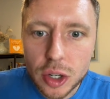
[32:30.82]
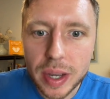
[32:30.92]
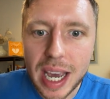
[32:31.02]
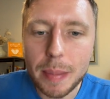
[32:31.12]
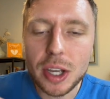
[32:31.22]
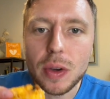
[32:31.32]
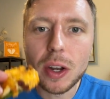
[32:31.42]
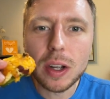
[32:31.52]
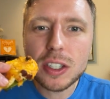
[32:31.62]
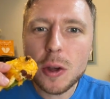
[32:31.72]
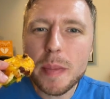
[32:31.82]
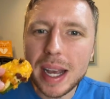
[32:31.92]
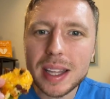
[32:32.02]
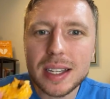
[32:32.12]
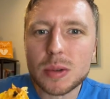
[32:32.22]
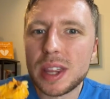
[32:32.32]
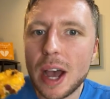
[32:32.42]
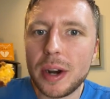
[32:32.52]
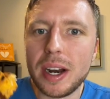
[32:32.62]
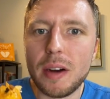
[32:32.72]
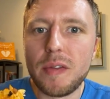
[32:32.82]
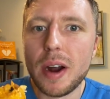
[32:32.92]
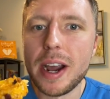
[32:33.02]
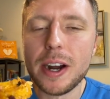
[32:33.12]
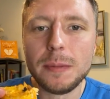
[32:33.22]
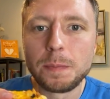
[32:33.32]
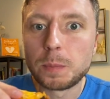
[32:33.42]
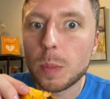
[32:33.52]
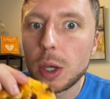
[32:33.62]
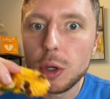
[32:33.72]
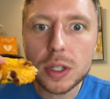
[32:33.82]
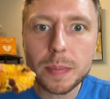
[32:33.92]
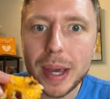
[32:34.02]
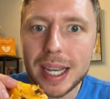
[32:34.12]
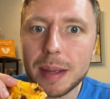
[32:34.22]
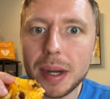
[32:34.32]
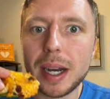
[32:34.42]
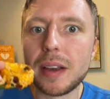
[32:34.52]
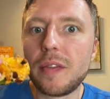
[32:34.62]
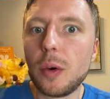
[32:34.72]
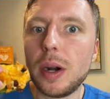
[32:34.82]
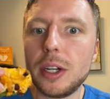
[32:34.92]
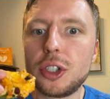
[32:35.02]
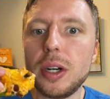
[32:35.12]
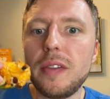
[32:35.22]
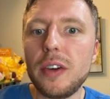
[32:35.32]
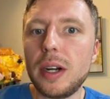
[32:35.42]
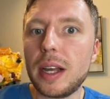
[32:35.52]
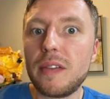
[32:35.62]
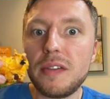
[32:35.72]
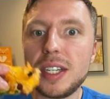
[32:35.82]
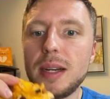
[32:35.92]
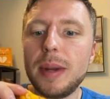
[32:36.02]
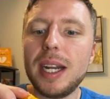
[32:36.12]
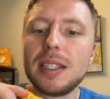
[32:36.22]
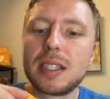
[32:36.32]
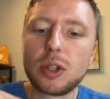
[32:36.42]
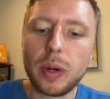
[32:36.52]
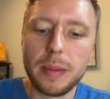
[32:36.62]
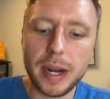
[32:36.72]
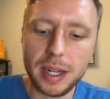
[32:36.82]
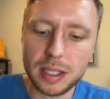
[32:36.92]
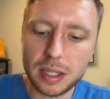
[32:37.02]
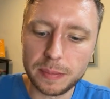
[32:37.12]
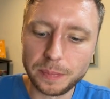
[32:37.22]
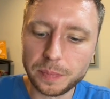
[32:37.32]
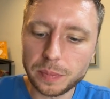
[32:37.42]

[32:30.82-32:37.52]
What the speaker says: So Gamma, you can also make these without an air fryer. You just bake them at like 400 for like 15 minutes, 20 minutes.